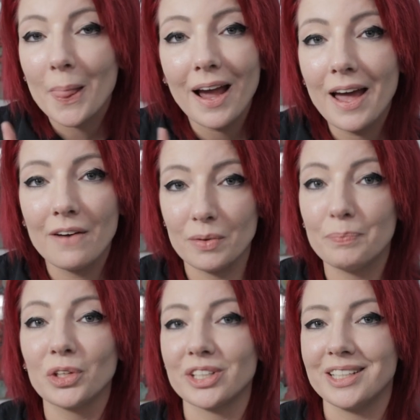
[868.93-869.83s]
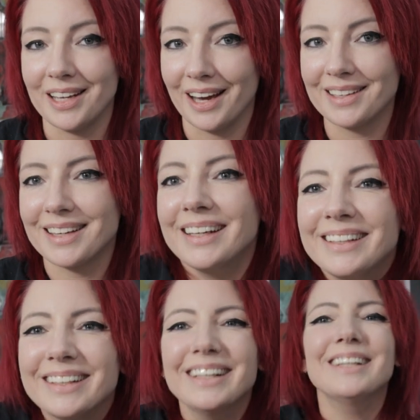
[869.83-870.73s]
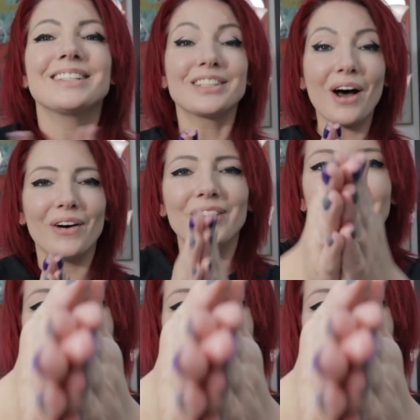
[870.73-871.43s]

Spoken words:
I haven't built it yet. So,